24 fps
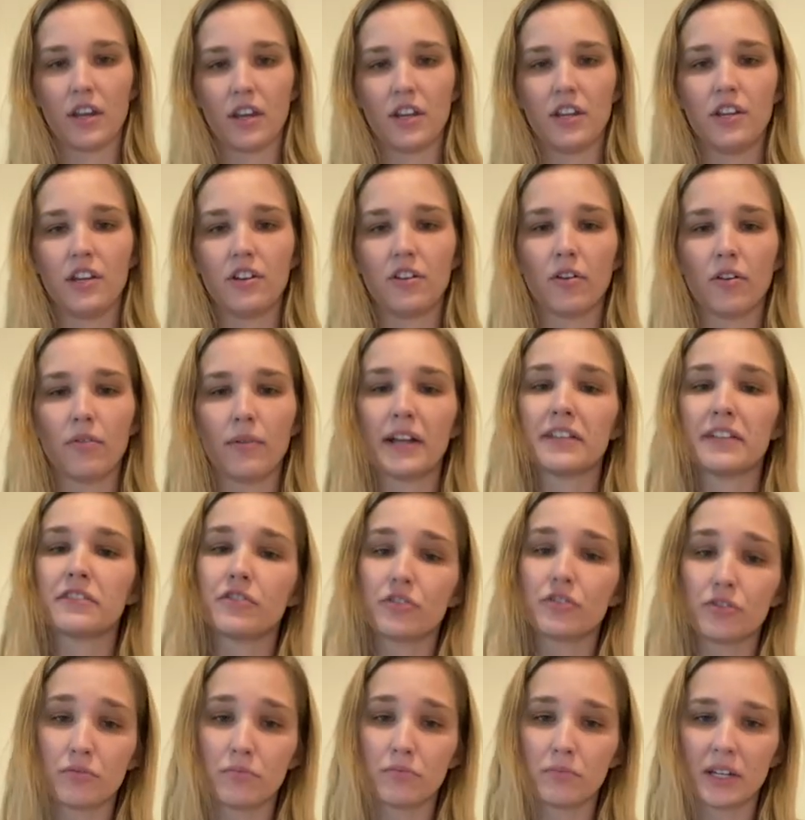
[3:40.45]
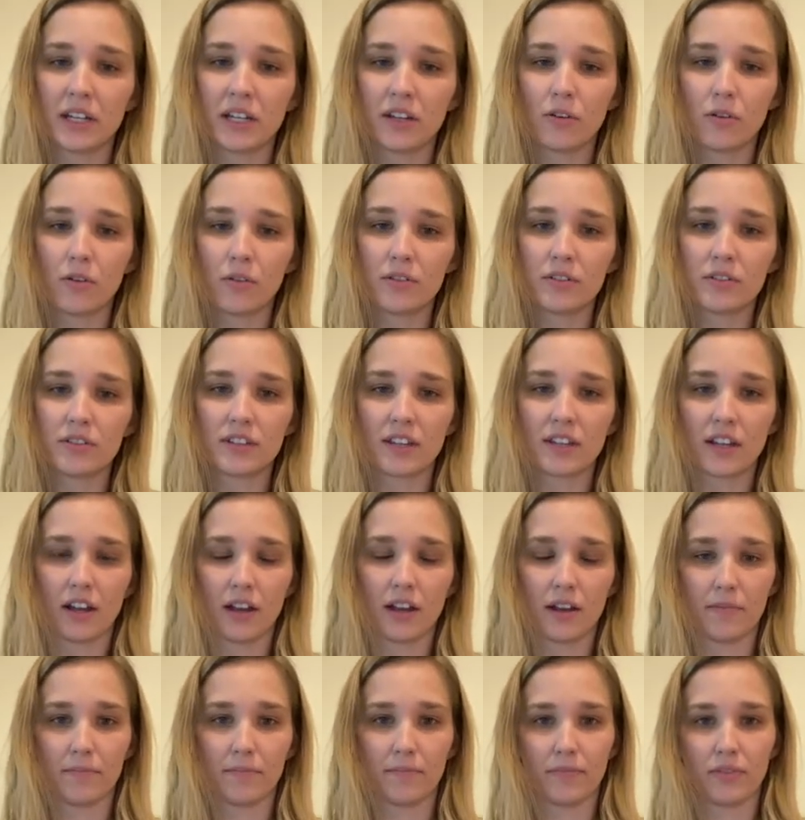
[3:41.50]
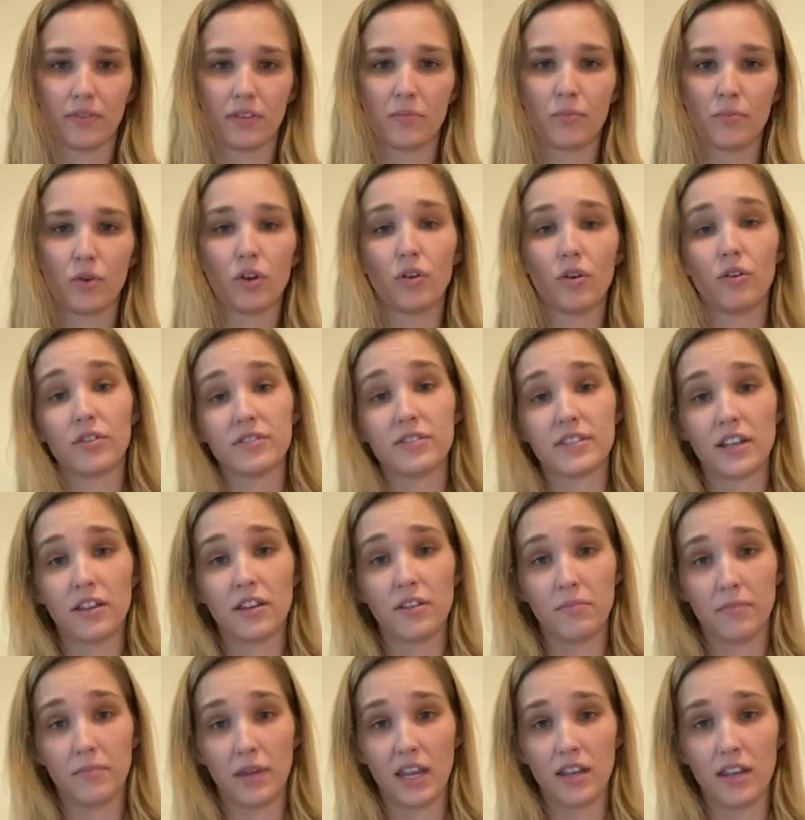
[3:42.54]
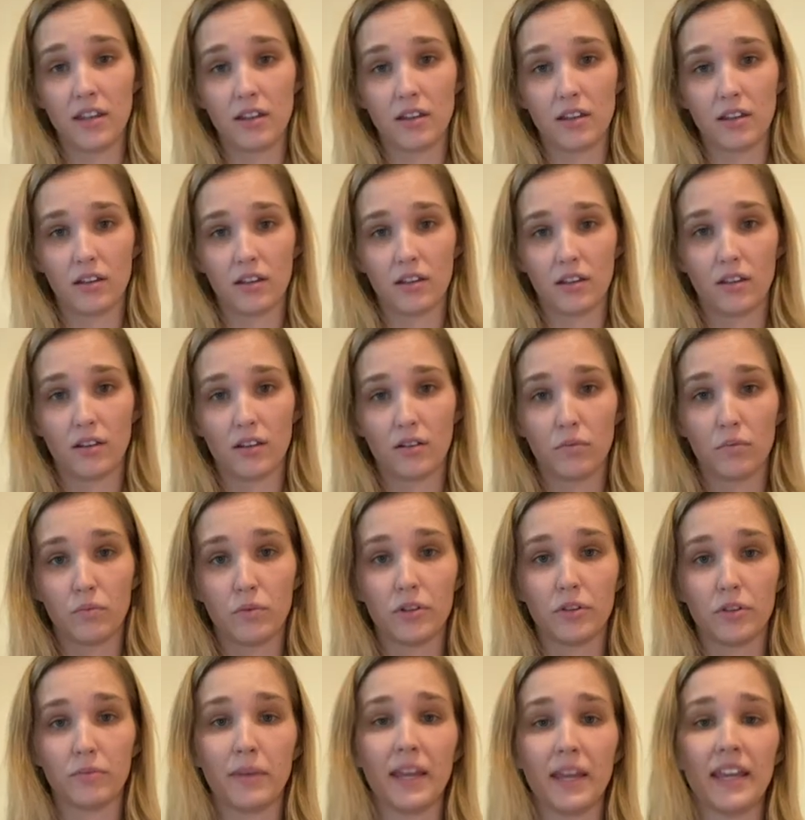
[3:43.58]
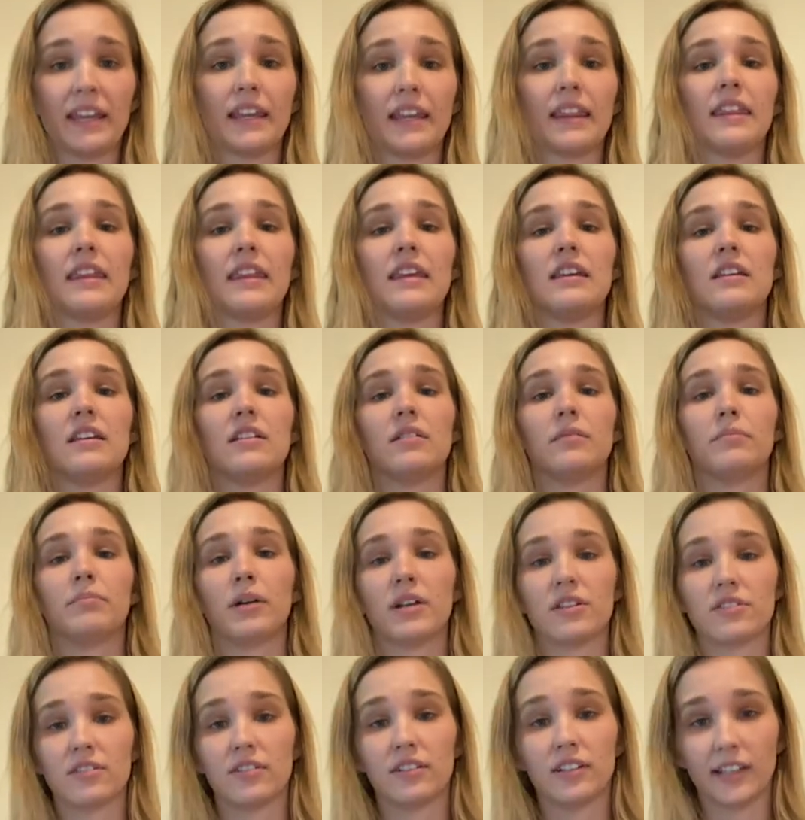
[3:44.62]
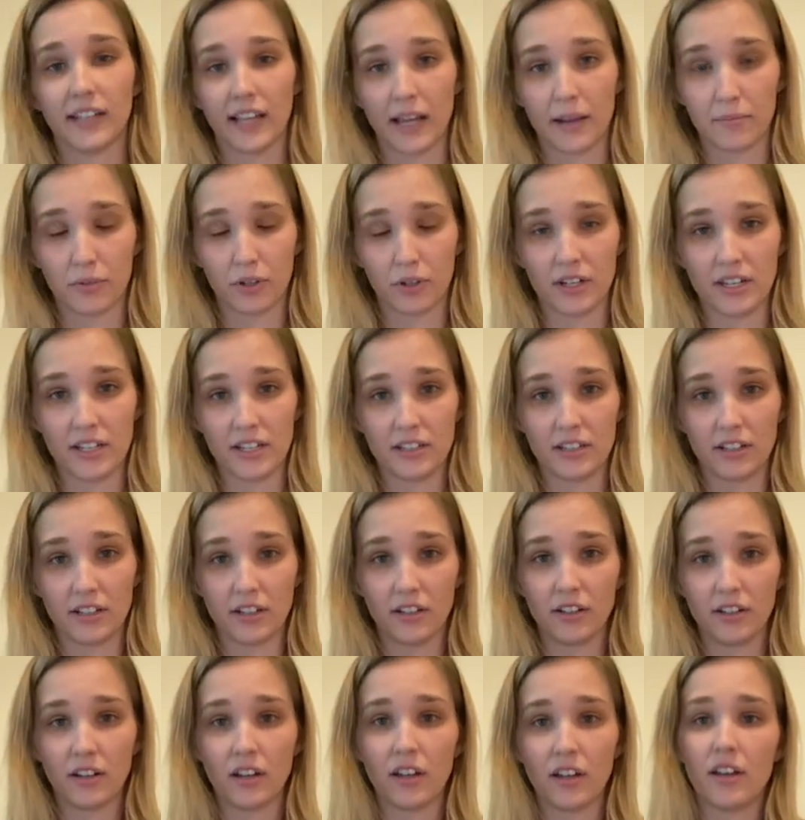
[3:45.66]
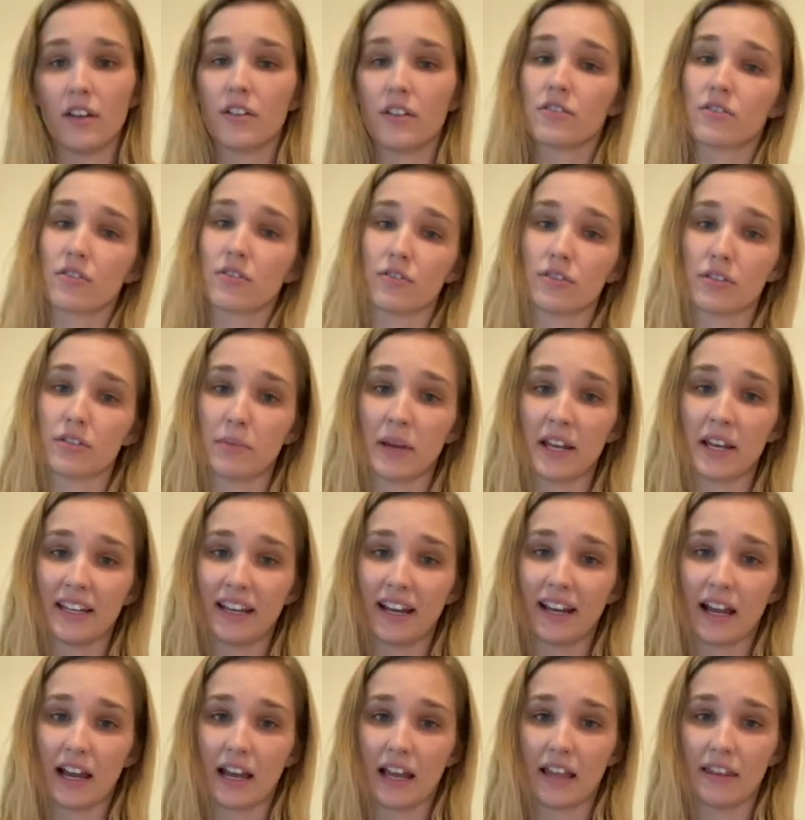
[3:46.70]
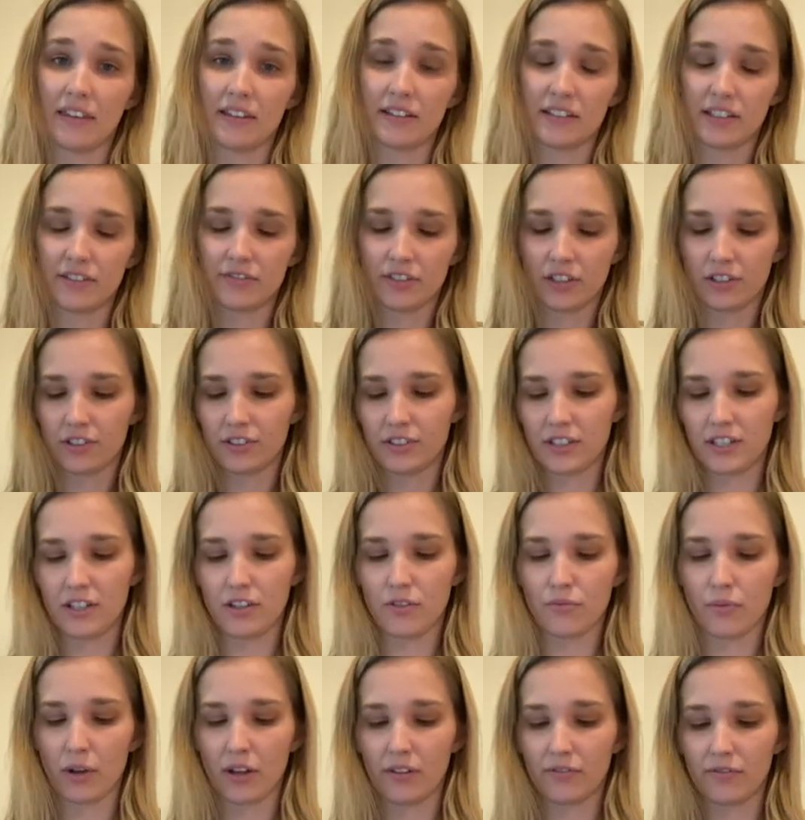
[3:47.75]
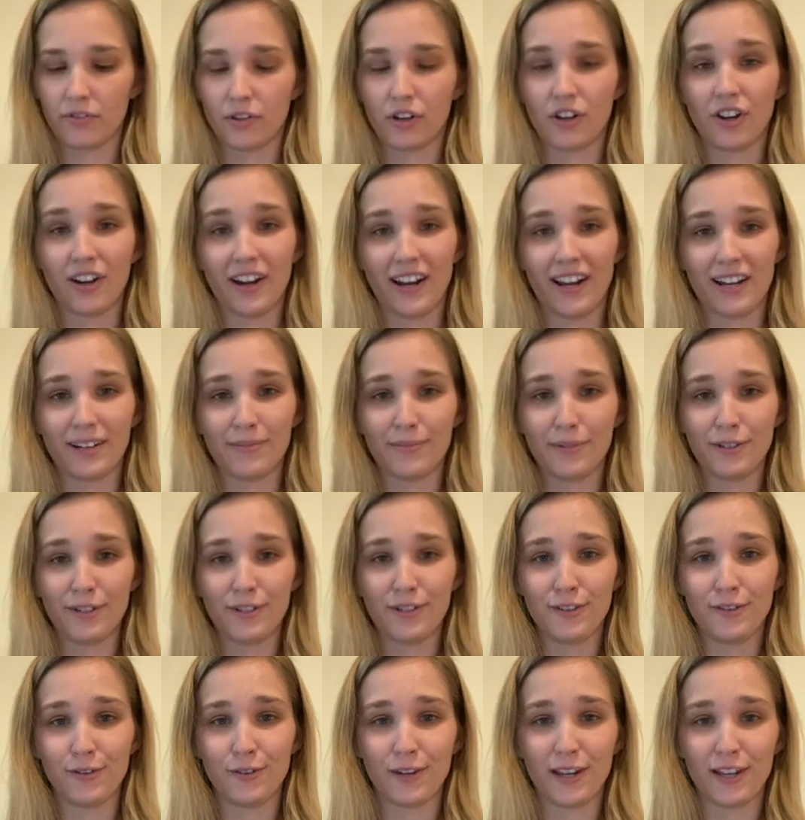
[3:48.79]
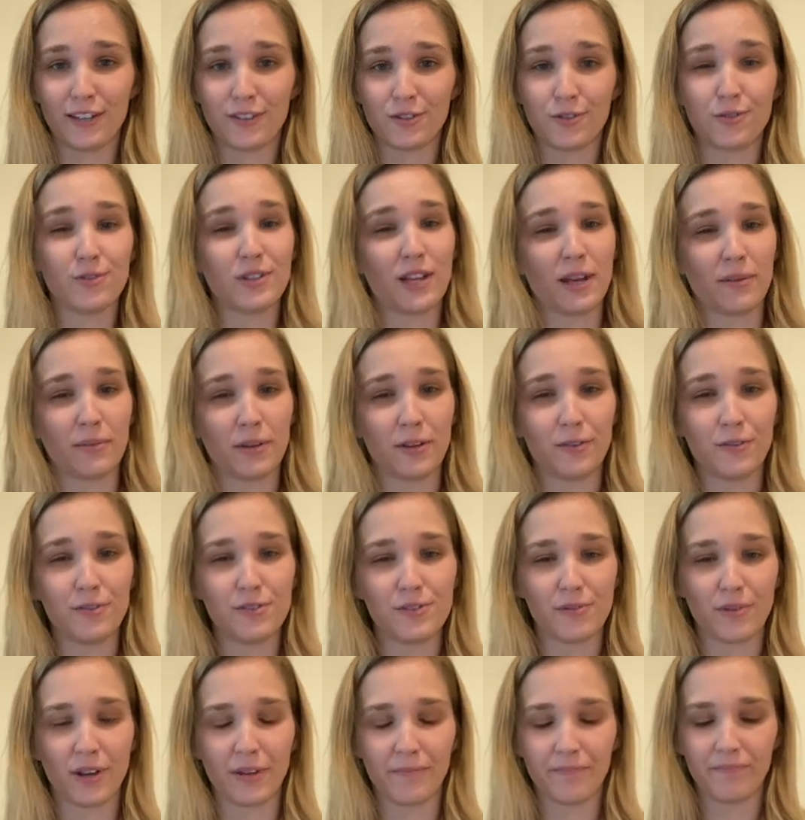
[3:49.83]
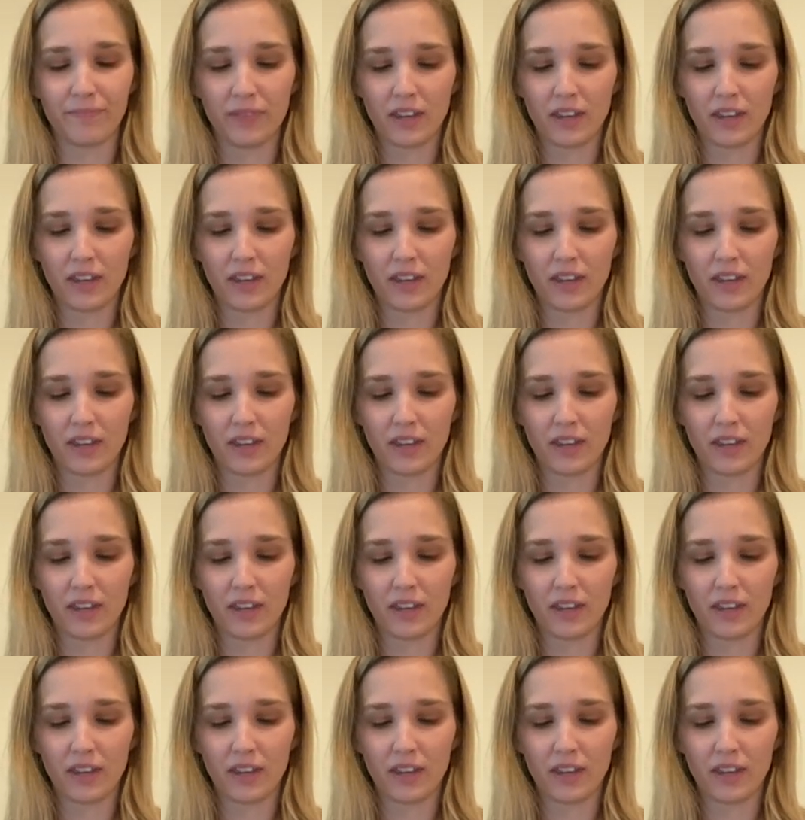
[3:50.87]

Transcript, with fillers: You don't want too many holes. Um, the more holes that you make will make the puzzle a lot more easier. So depending on the difficulty you want for your animal, you can choose how many holes you want.